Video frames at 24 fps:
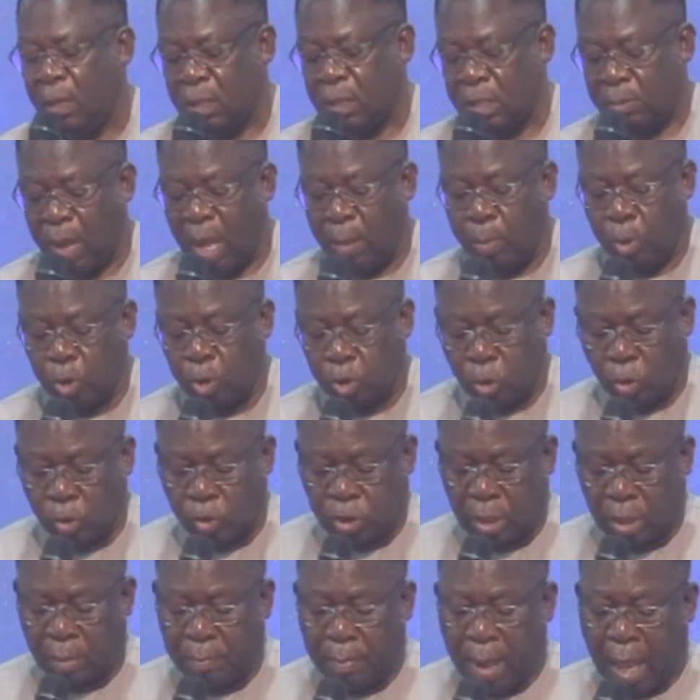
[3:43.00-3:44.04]
The Bible
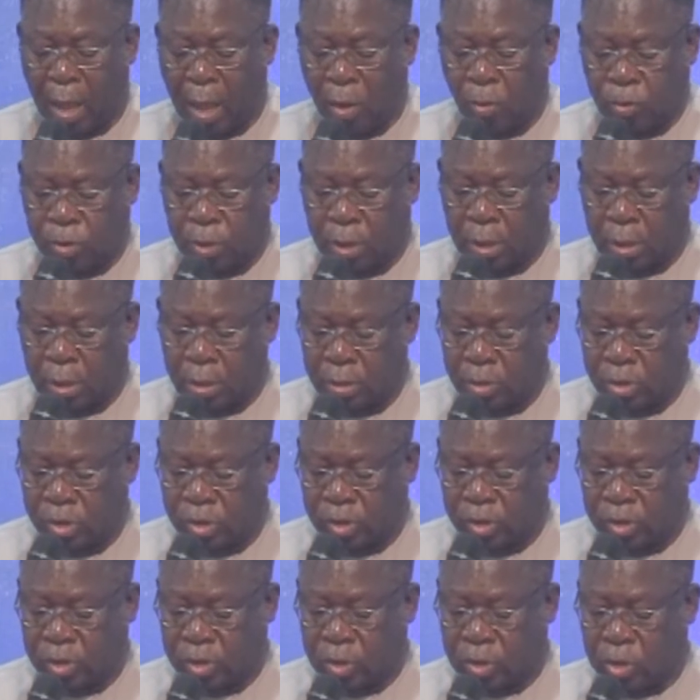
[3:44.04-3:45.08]
talks about
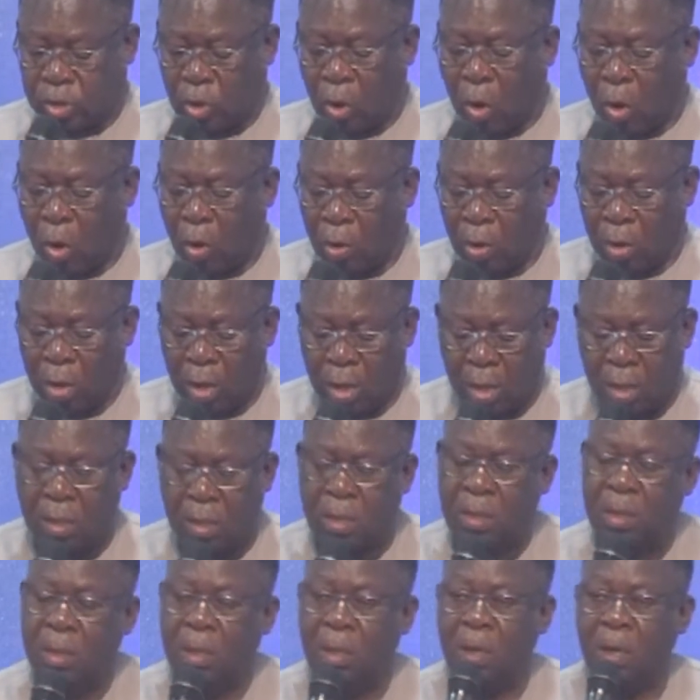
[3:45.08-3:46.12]
Saul,
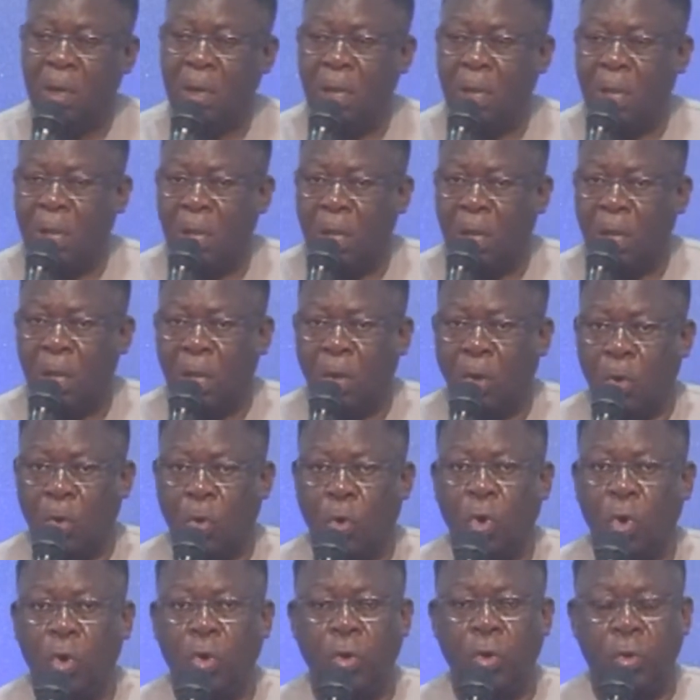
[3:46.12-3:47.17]

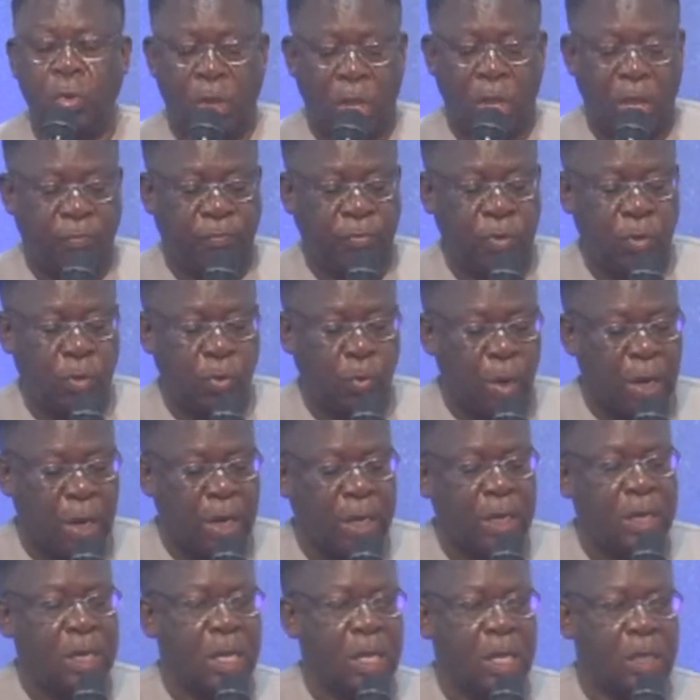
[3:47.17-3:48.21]
who, if you
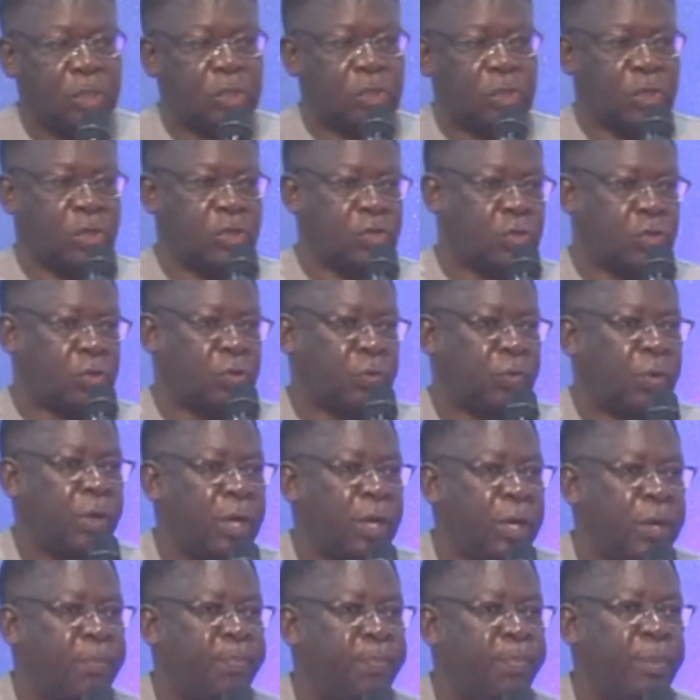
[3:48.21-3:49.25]
read his
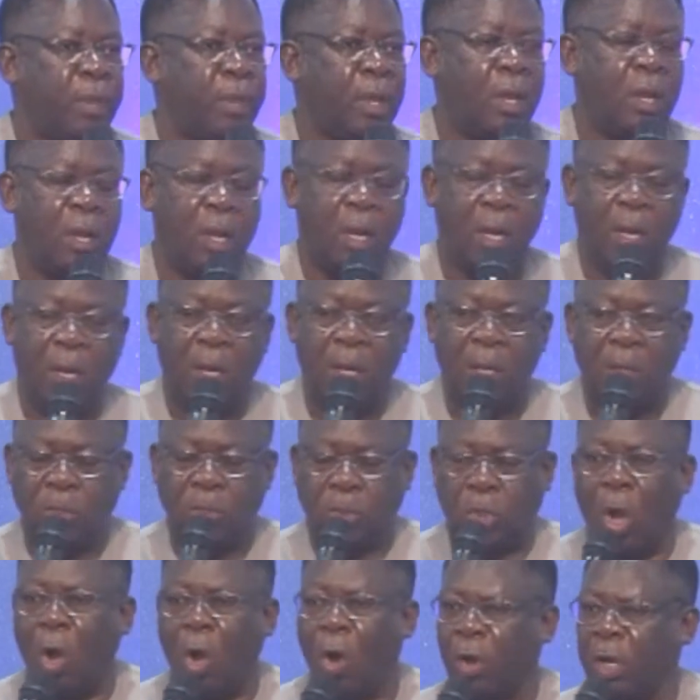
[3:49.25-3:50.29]
history,
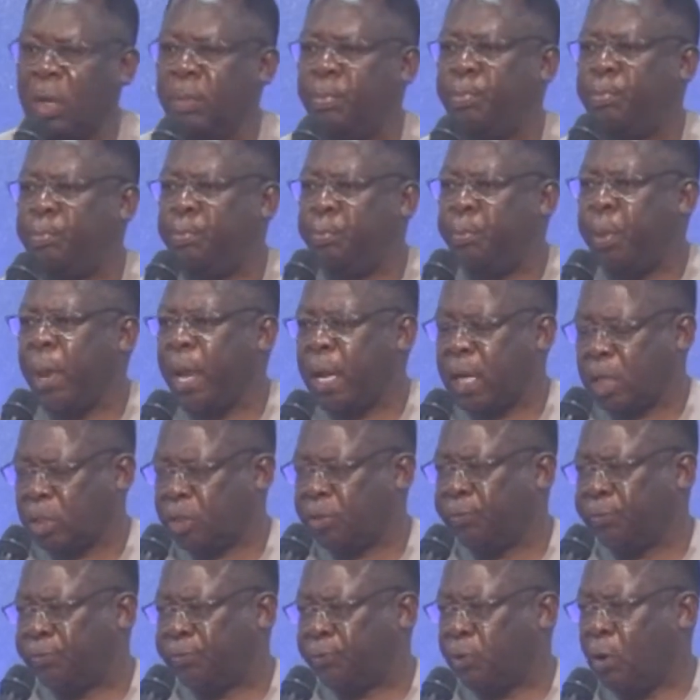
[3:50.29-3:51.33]
God picked
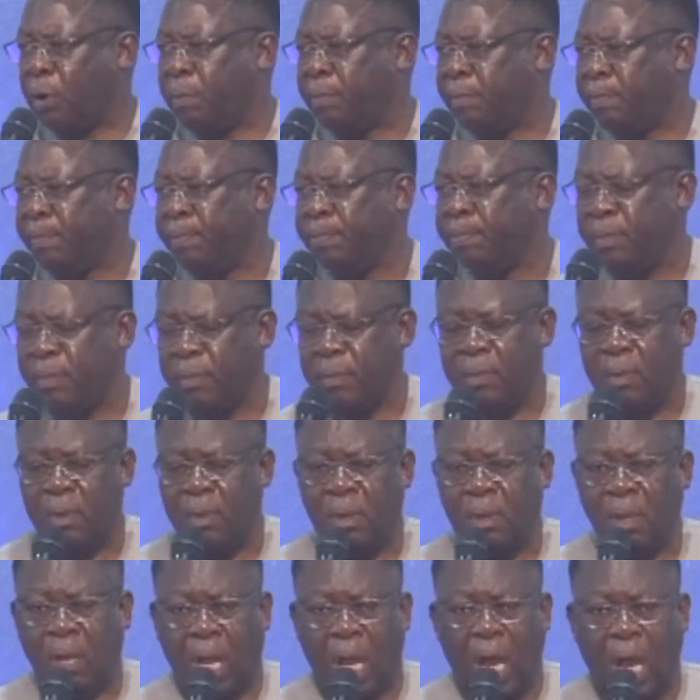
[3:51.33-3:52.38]
from
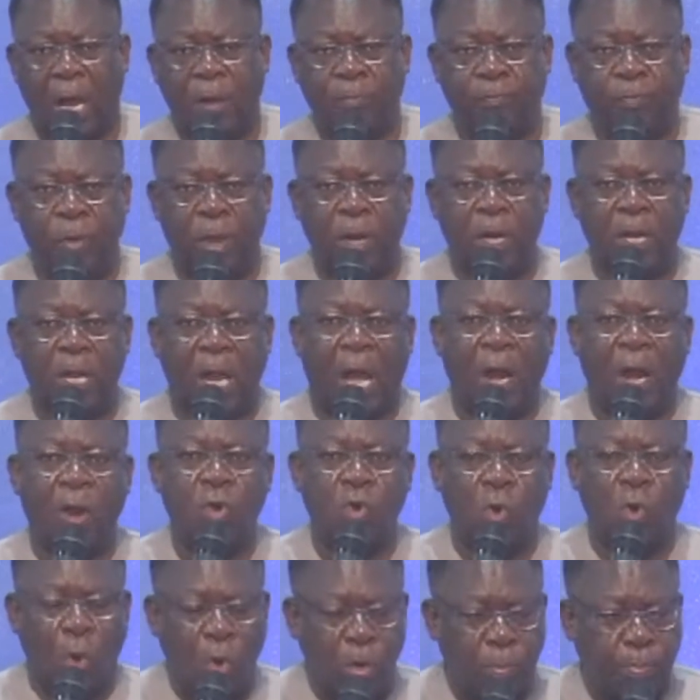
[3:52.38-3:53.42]
a very
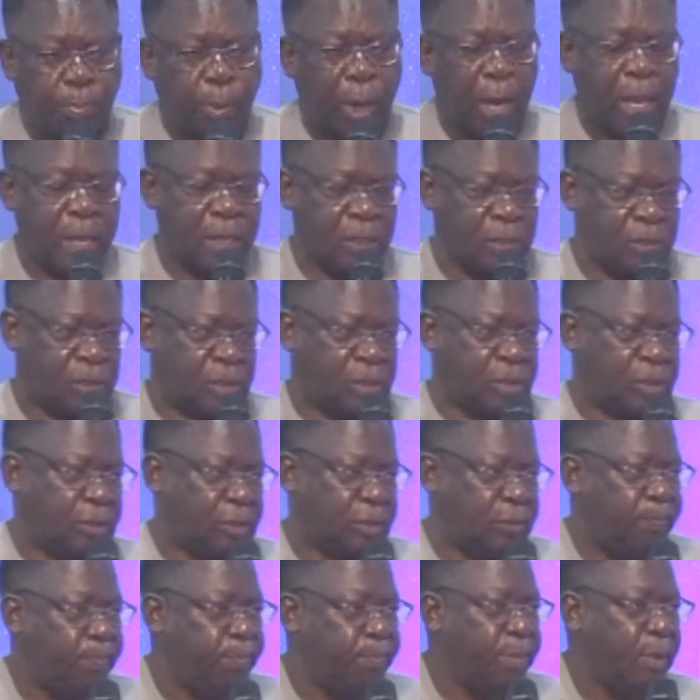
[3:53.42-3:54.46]
unknown
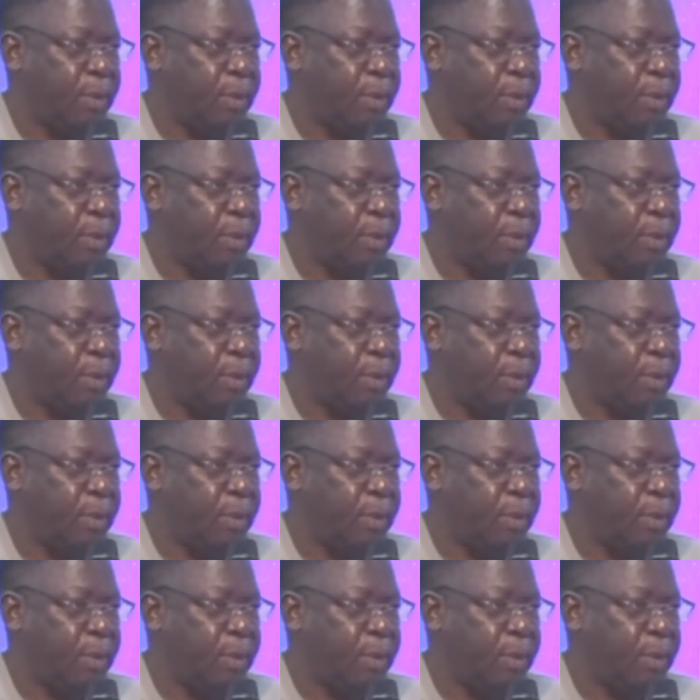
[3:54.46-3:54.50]
place.